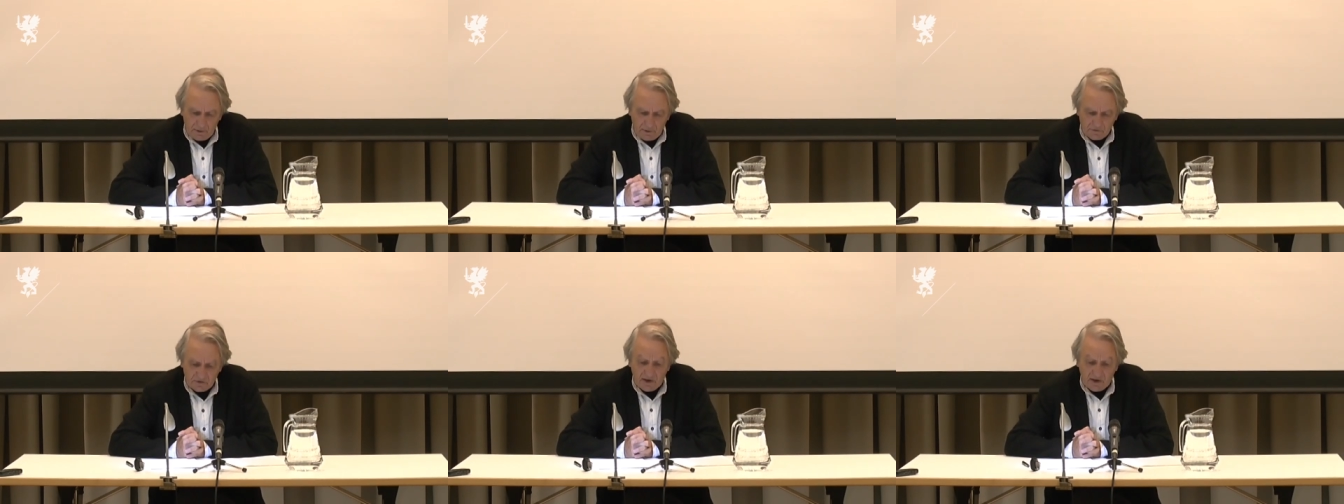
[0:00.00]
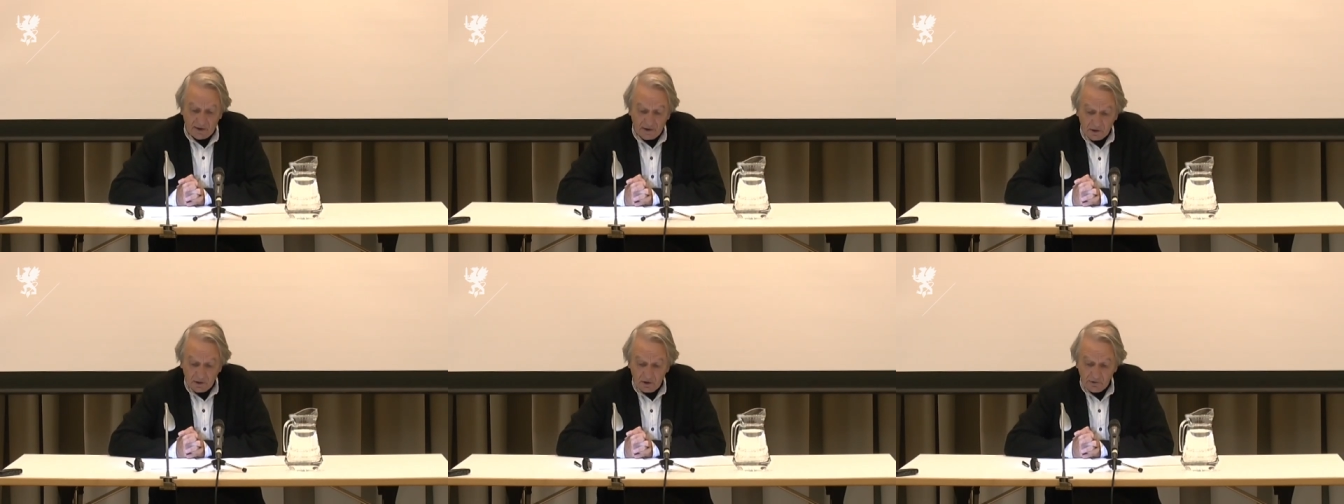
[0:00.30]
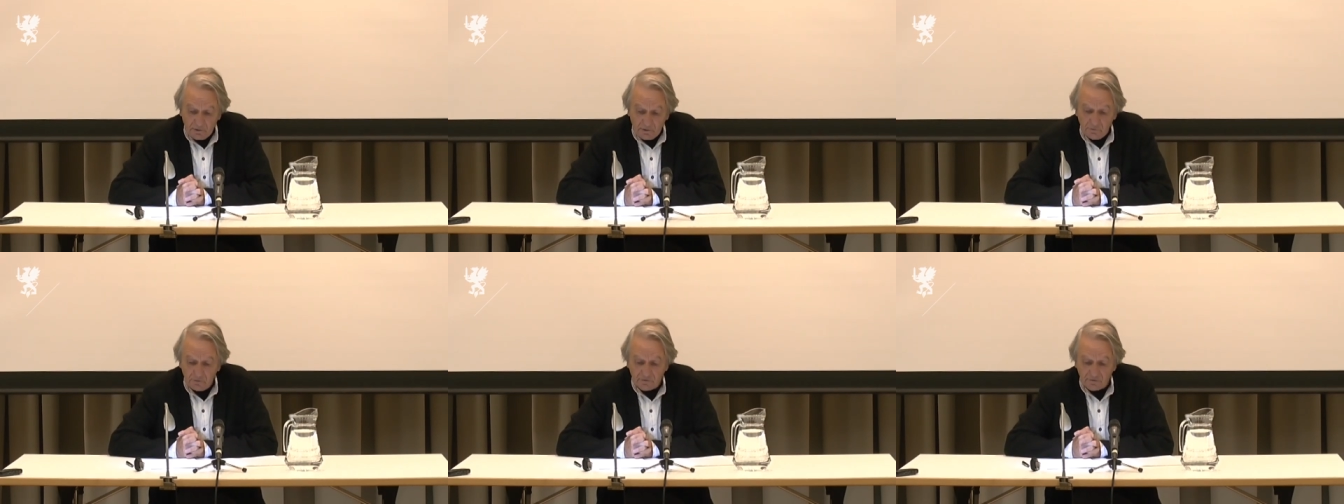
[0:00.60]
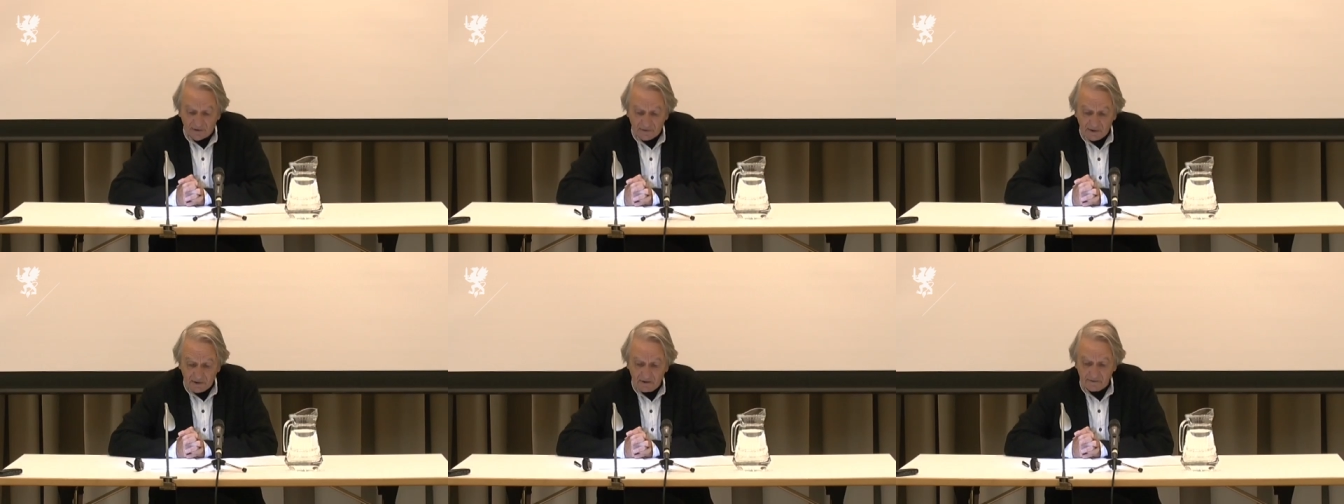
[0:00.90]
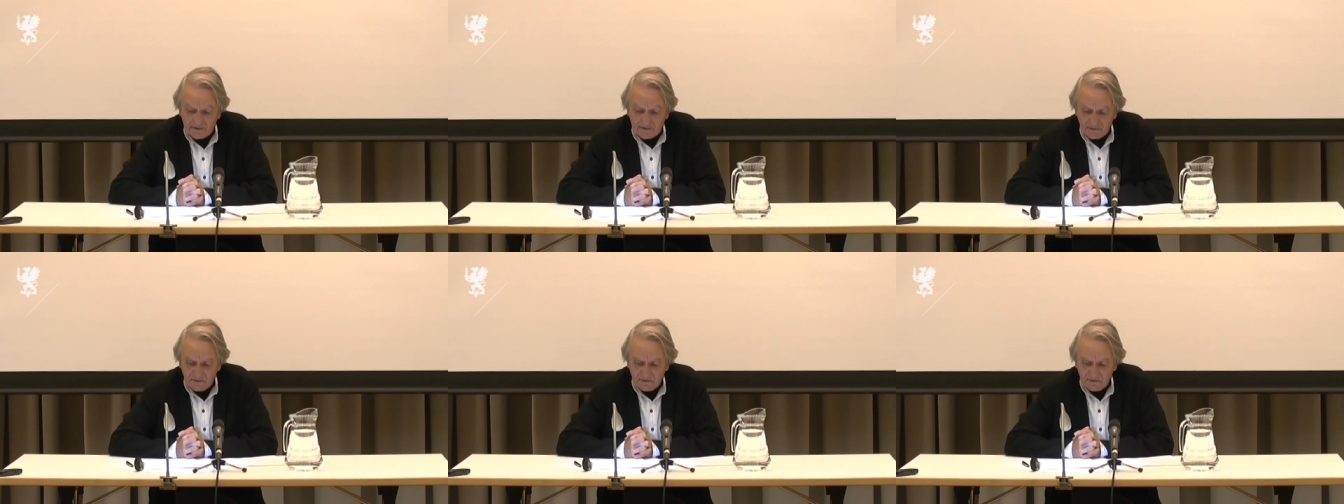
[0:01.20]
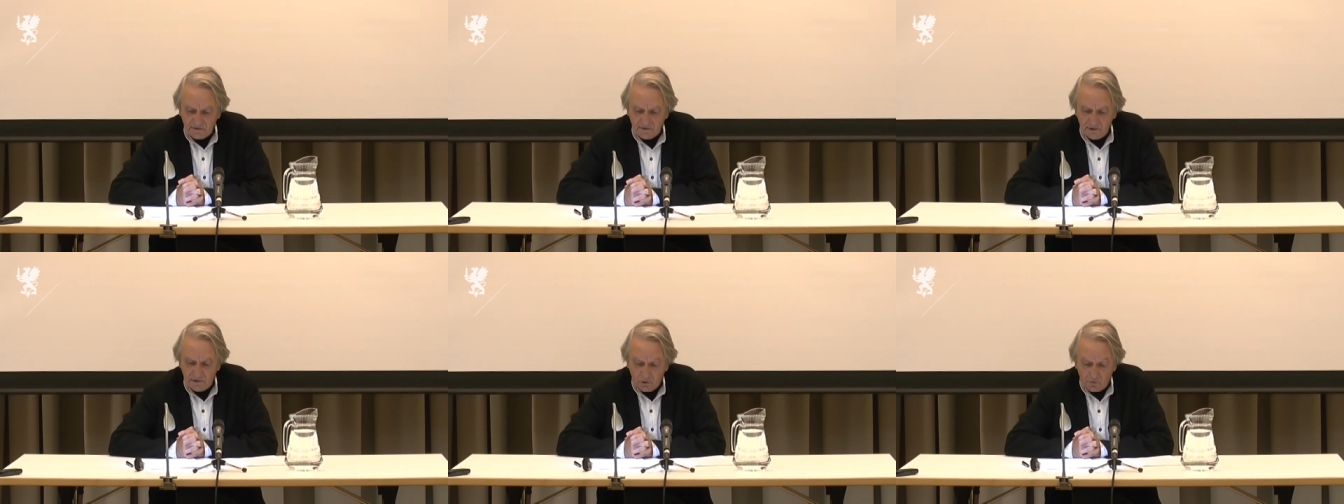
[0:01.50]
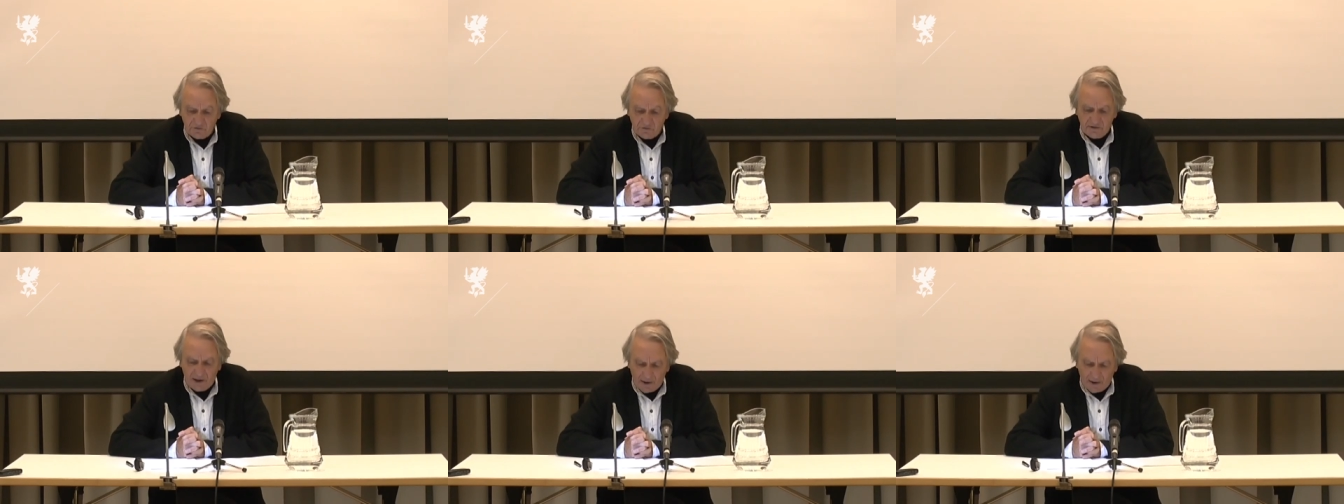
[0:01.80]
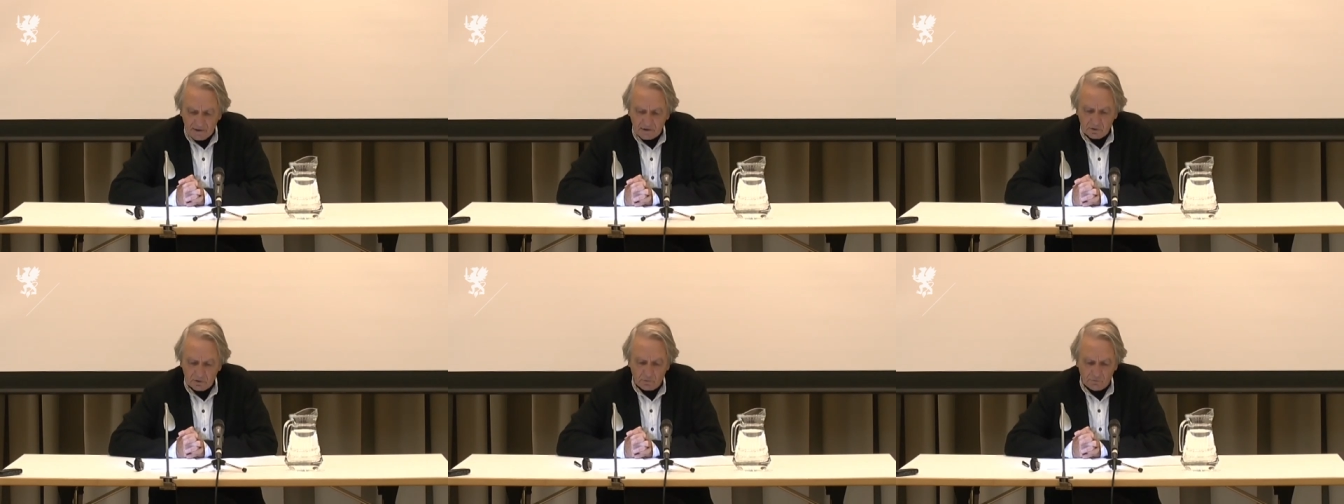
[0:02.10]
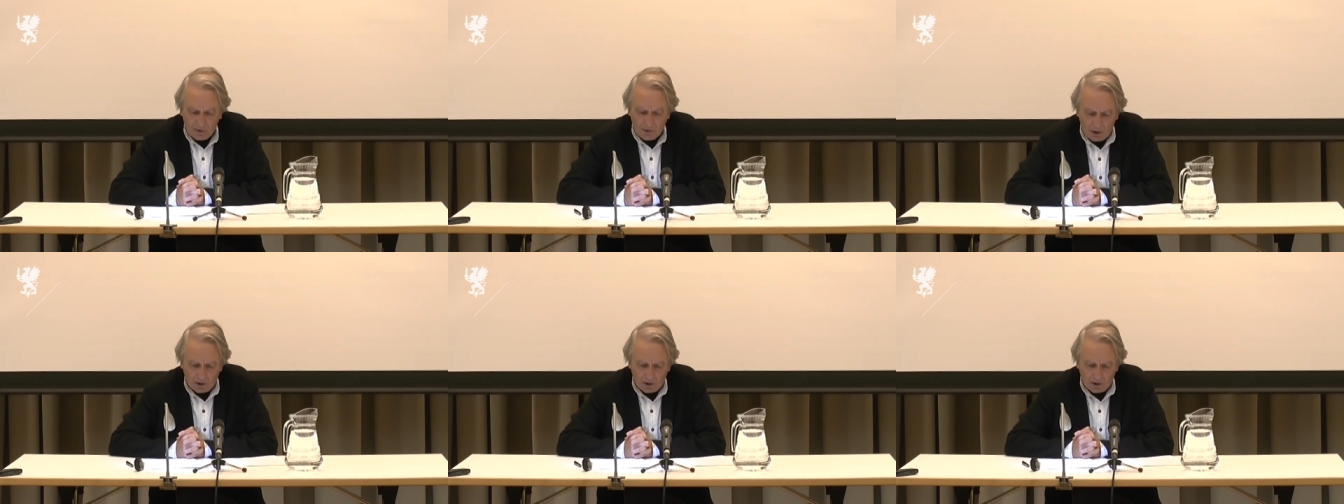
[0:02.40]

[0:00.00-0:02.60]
the Hegelian fatal destiny of the end of